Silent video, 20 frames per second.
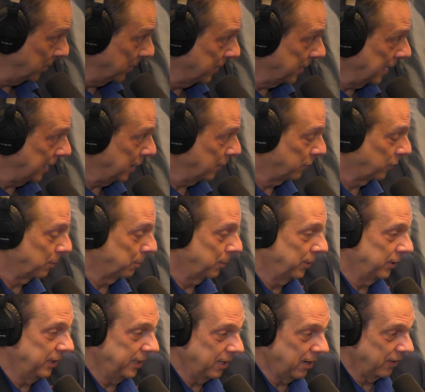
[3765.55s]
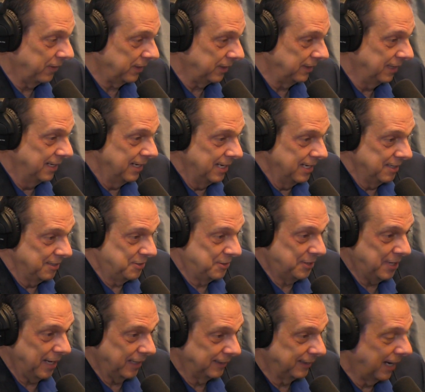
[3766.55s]
And thank you for putting all the
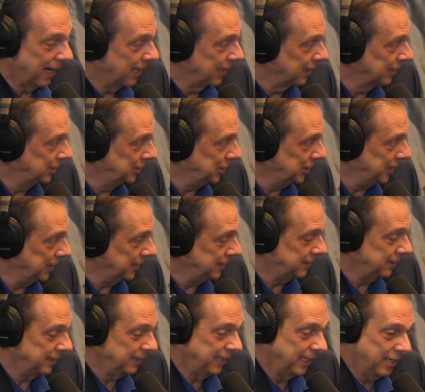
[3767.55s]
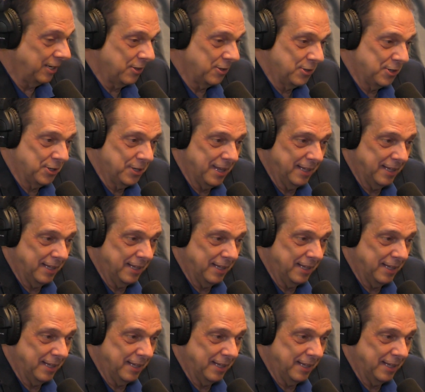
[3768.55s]
technology together.